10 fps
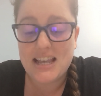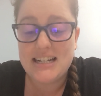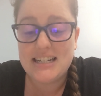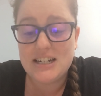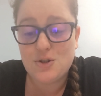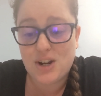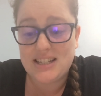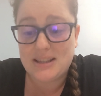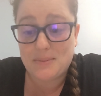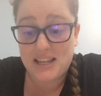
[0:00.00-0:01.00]
He did
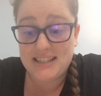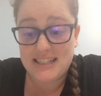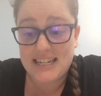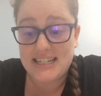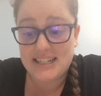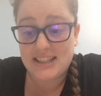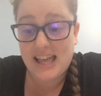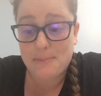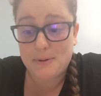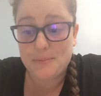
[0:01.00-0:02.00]
trace them easily to
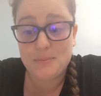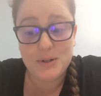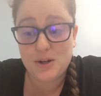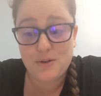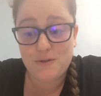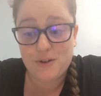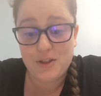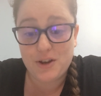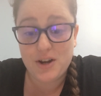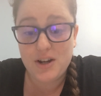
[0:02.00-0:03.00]
Clapham, but no
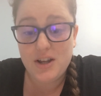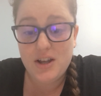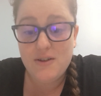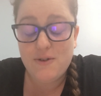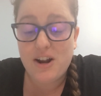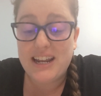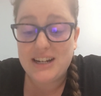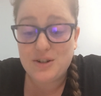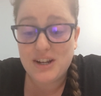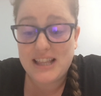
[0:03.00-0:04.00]
further, for on
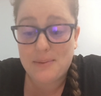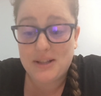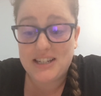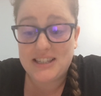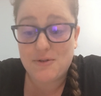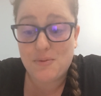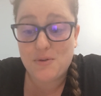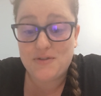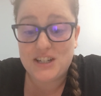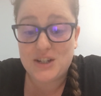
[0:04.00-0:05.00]
entering that place they
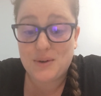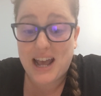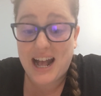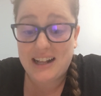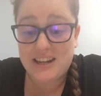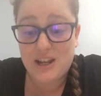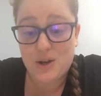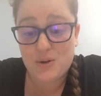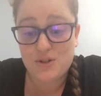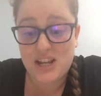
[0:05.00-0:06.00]
removed into a hackney
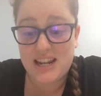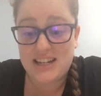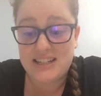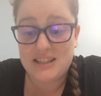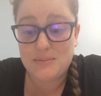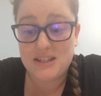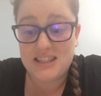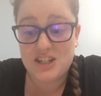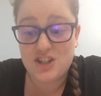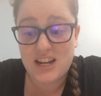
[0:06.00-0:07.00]
coach and
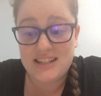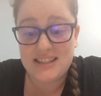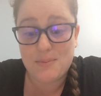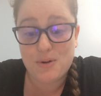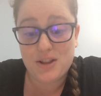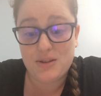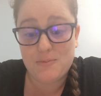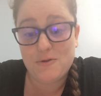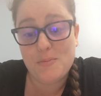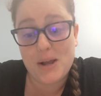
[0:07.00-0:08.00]
dismissed the chaise that brought
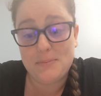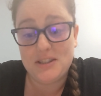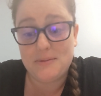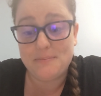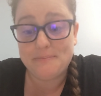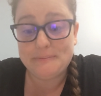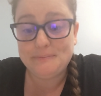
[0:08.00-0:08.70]
them from Epsom.